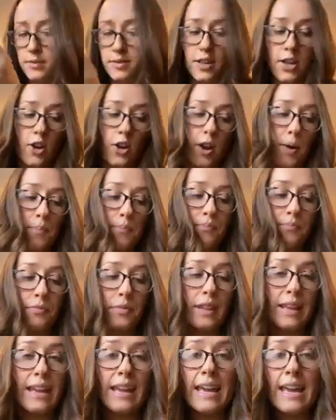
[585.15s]
Okay.
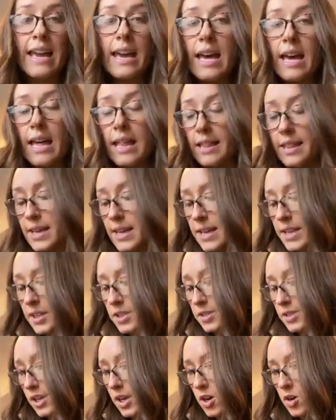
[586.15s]
Then,
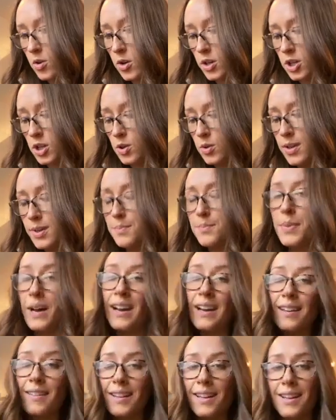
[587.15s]
so you can
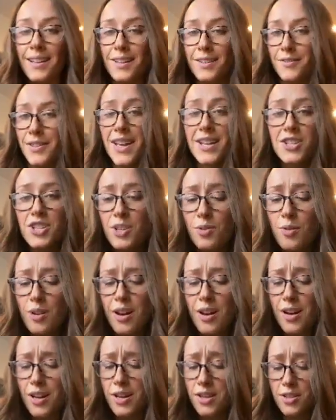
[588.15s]
buy like a veggie
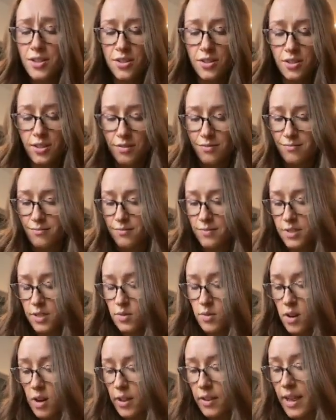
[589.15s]
wash and do
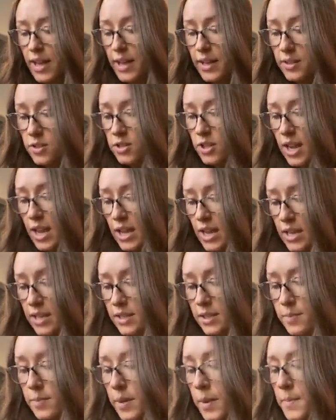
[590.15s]
all that
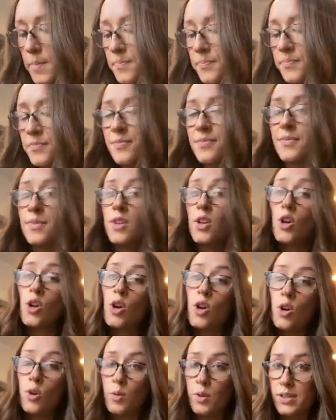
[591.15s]
jazz, but
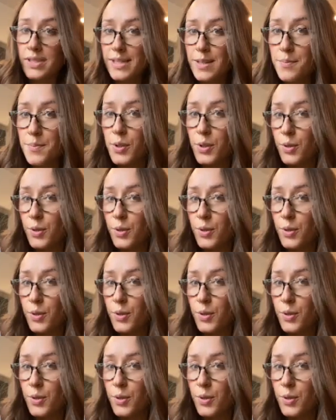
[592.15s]
we're we're simple